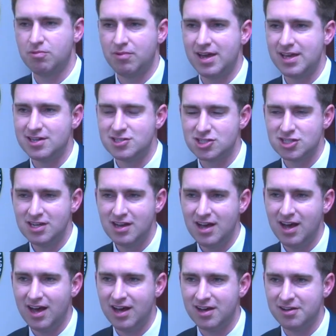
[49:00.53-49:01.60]
range
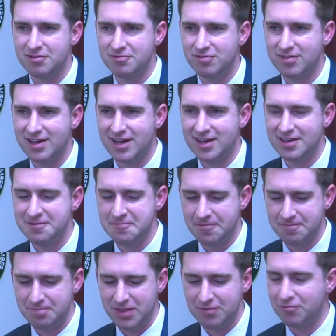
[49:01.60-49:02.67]
of
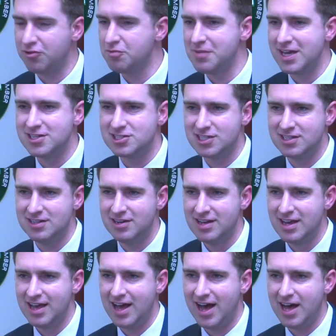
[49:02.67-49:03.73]
information
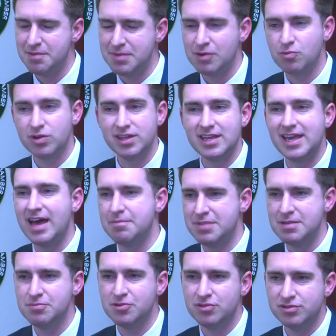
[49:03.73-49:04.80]
and really get
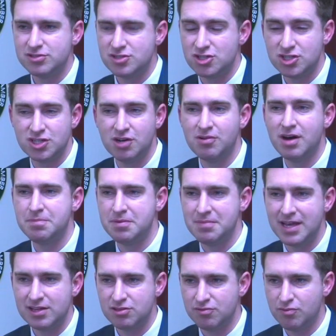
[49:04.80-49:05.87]
people to show up and
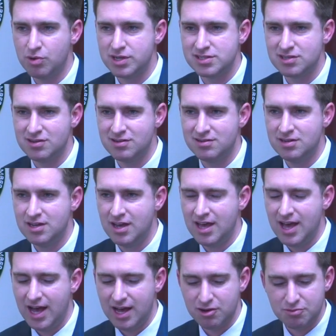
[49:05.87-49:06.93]
make their voice heard,
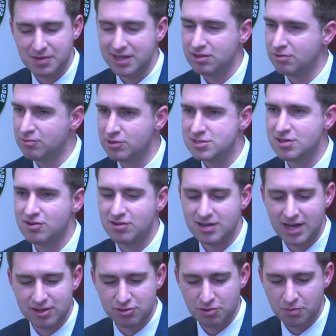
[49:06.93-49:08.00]
or make their voice heard in
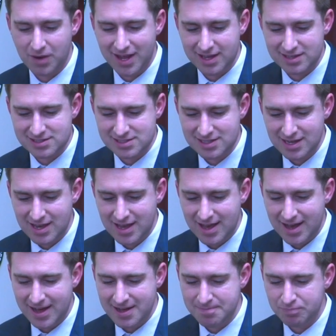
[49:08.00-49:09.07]
other ways.
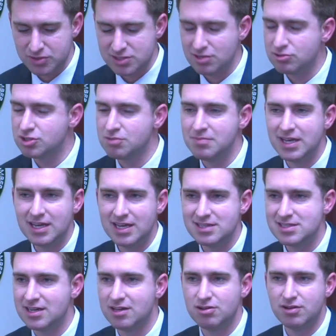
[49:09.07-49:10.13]
Social media
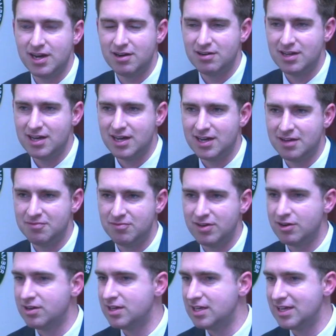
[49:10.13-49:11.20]
is another area I'm
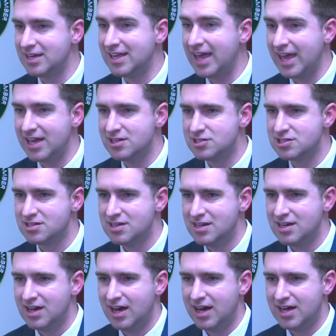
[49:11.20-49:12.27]
very engaged.
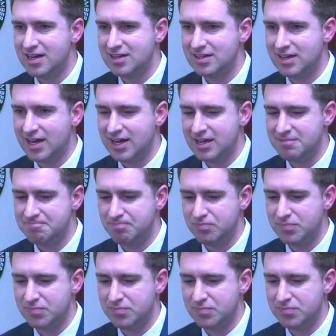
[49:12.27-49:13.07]
I'm